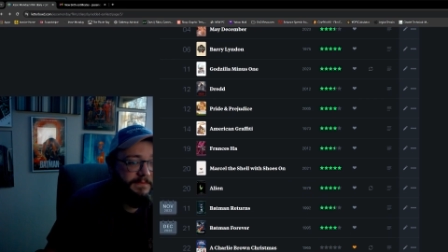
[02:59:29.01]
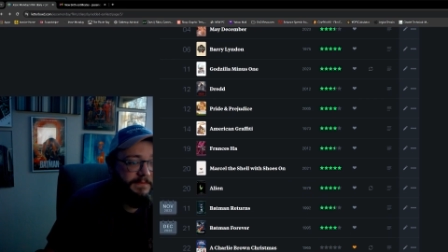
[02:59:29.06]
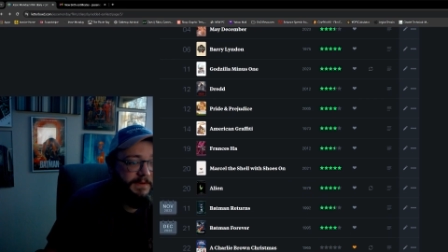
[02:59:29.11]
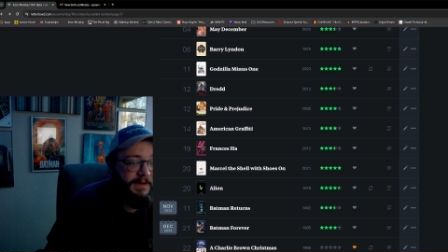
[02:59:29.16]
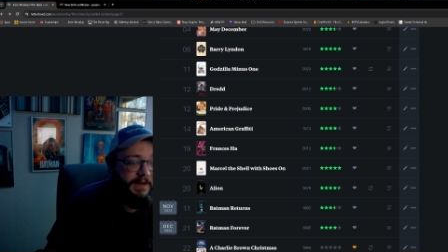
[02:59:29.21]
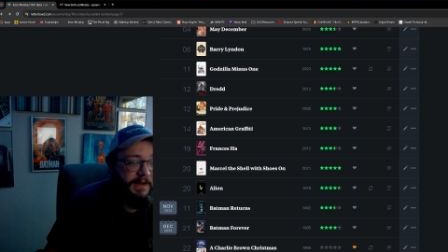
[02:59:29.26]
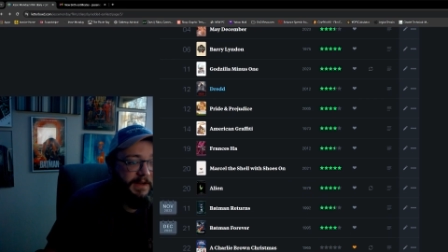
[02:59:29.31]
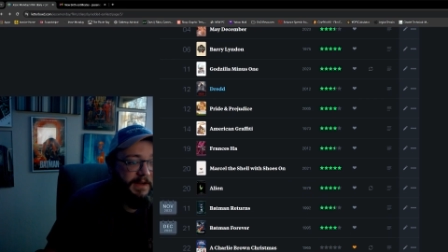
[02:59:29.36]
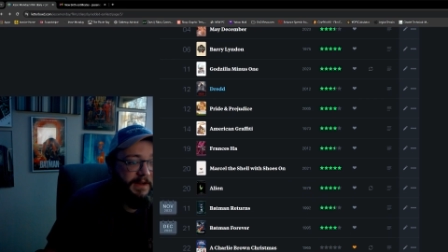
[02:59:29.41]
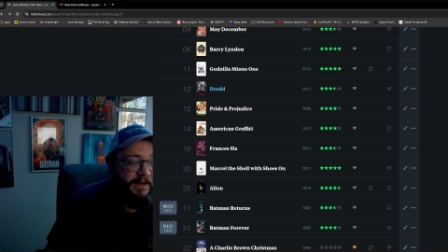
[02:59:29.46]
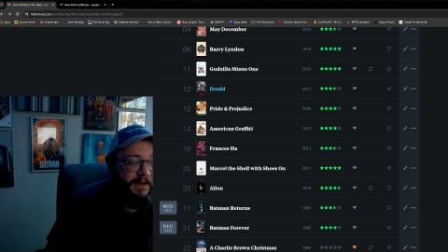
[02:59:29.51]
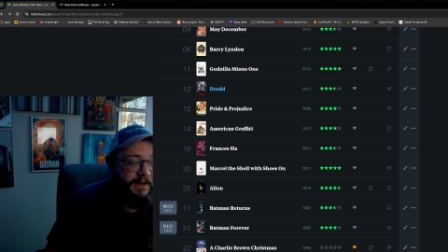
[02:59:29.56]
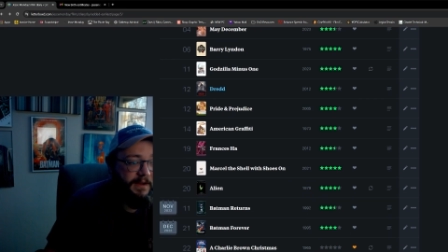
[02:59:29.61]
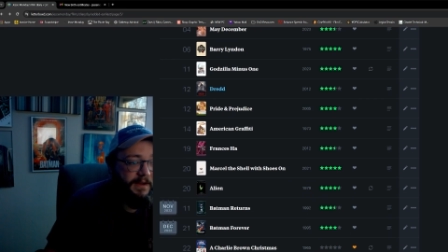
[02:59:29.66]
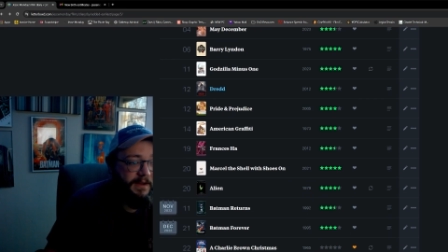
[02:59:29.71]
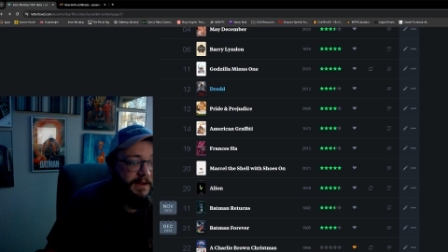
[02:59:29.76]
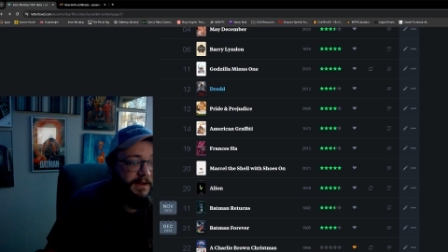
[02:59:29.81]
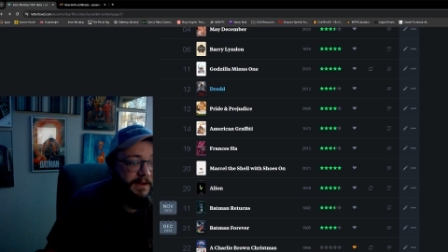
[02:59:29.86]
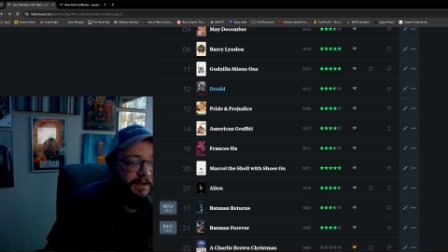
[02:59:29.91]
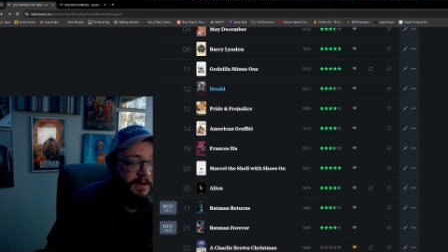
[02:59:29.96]
I
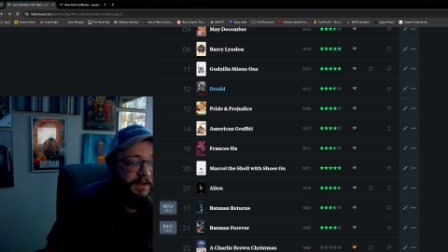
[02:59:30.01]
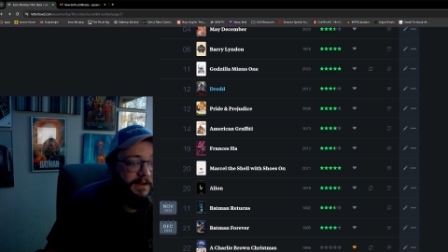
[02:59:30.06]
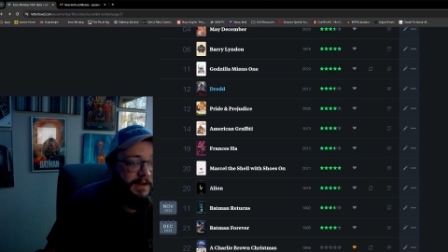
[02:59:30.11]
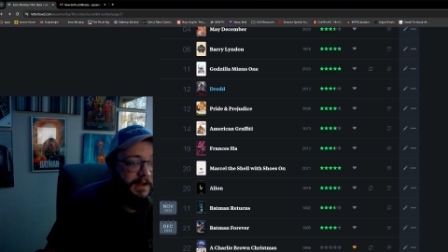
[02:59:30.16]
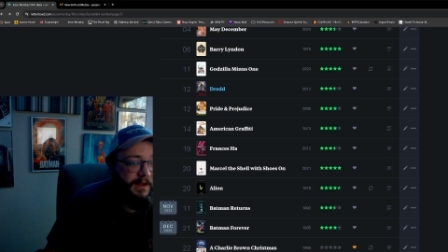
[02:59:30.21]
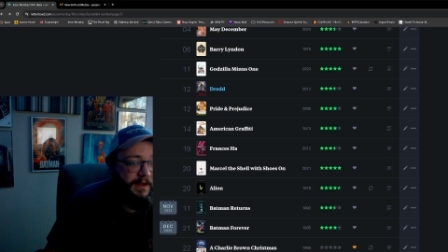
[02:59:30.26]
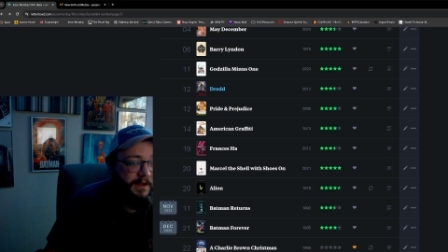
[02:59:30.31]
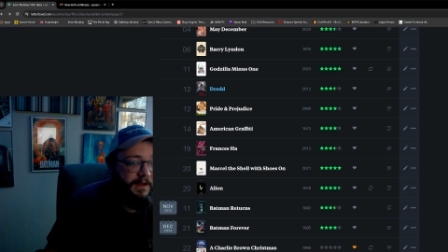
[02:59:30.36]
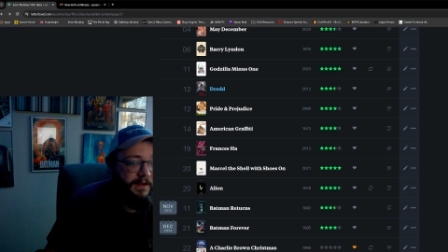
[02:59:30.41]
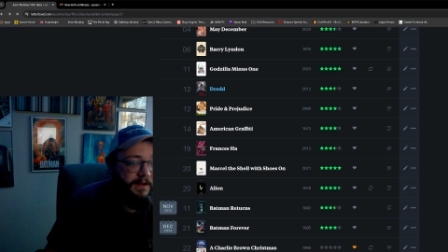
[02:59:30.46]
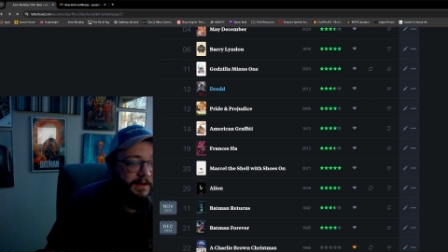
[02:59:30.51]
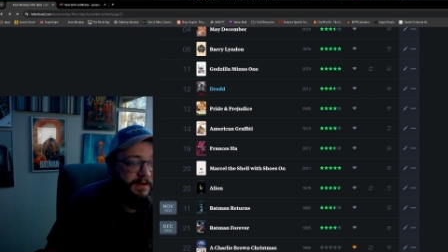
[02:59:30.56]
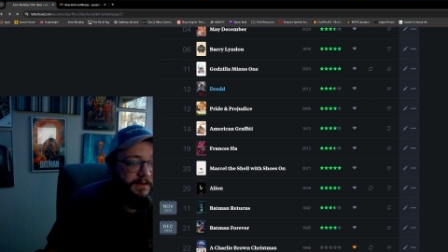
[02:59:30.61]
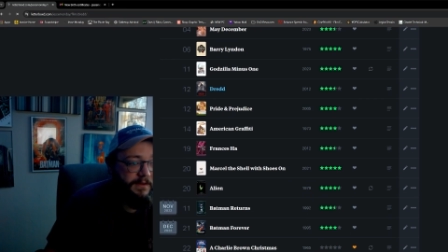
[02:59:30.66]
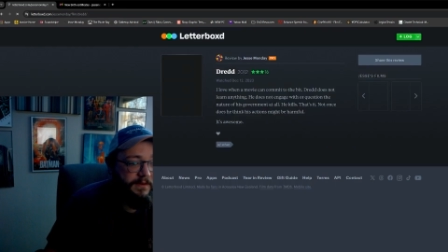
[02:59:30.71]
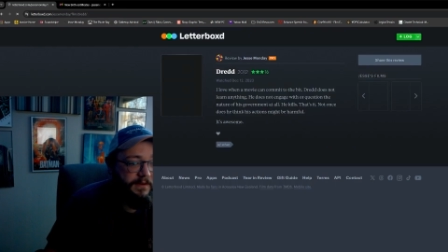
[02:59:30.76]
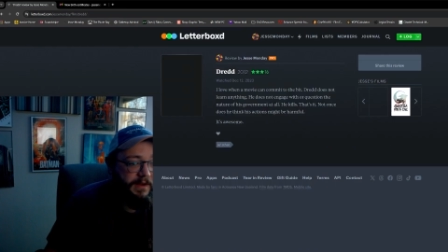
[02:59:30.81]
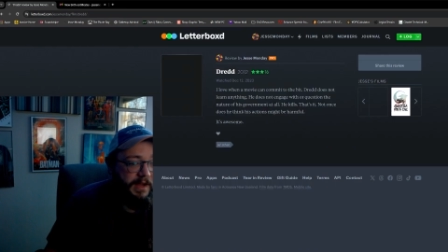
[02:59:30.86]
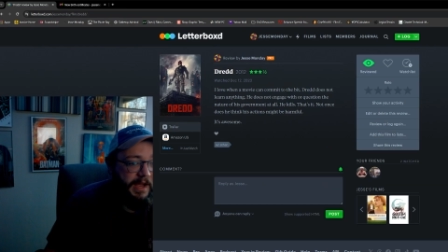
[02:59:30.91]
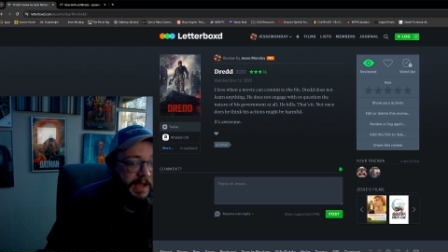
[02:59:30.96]

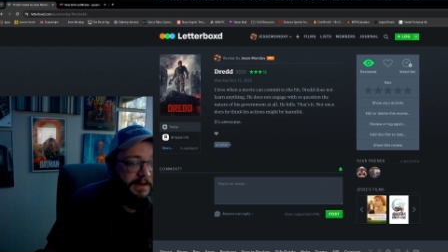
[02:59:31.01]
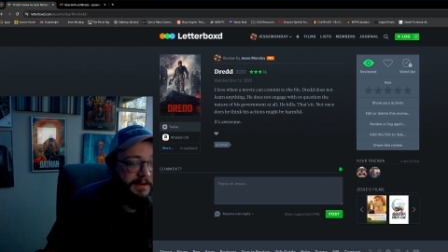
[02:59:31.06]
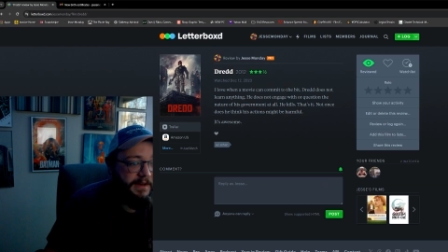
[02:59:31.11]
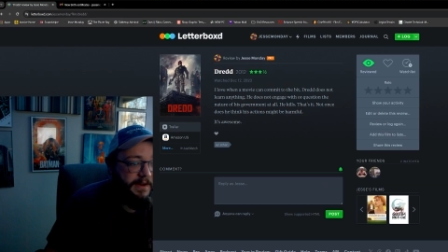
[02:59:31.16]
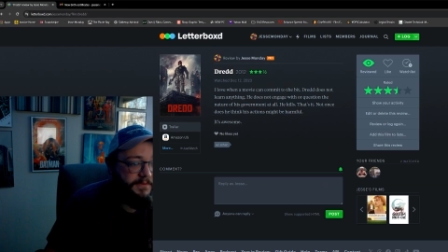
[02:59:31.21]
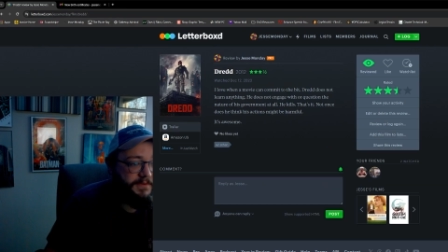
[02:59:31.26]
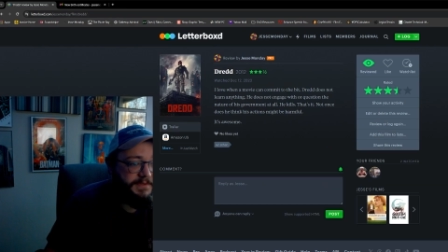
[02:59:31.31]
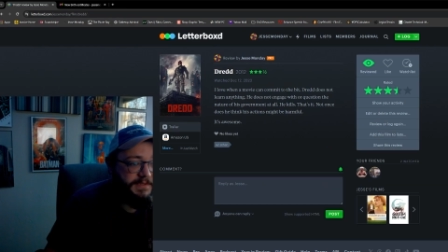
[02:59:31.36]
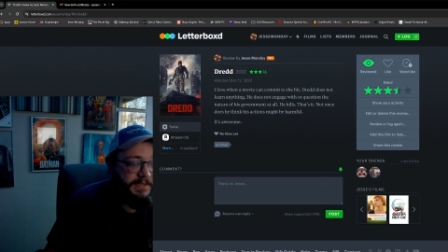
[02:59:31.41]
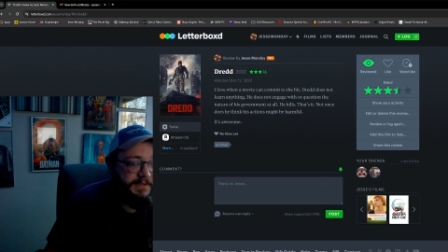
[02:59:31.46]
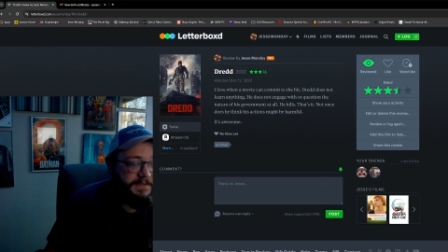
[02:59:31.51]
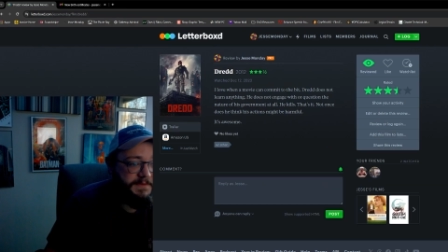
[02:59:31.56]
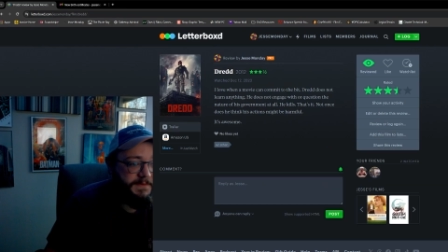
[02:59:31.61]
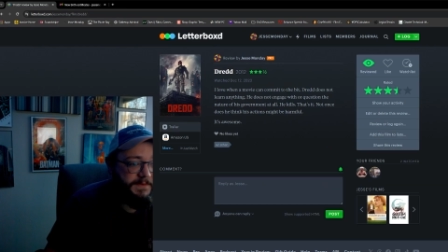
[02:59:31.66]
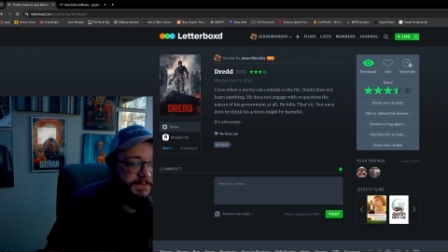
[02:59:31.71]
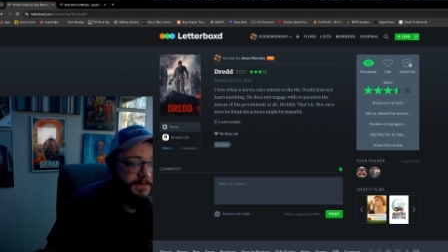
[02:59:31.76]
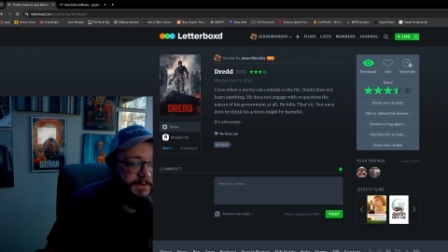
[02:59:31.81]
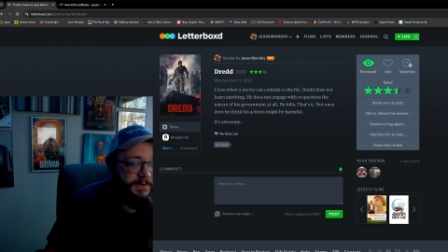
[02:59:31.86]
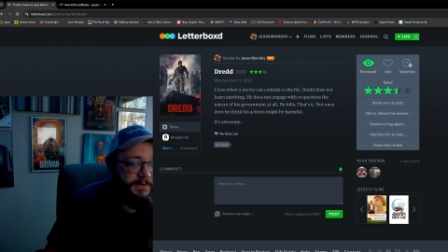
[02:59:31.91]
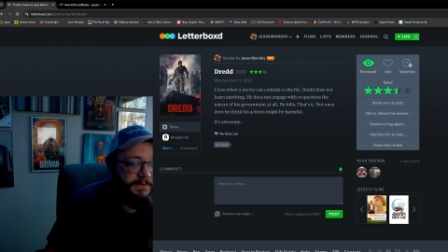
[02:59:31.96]
had never seen this
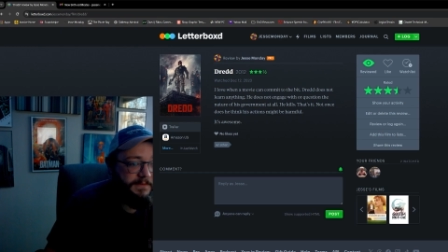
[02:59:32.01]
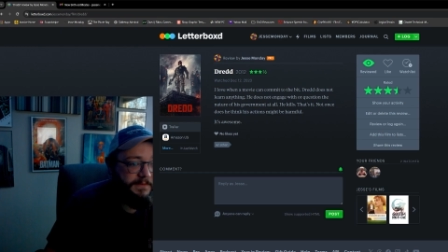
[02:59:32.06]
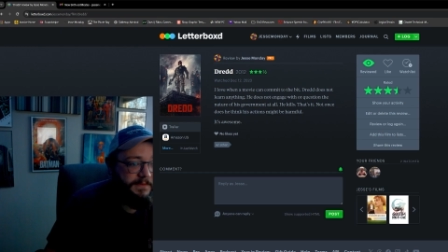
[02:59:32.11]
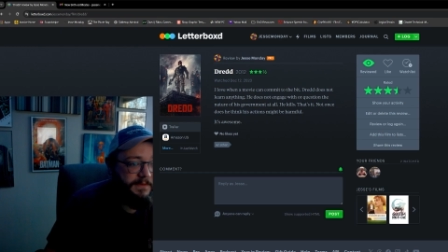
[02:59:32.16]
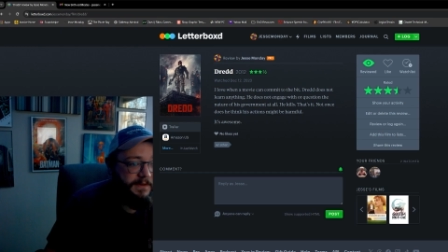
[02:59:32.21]
before.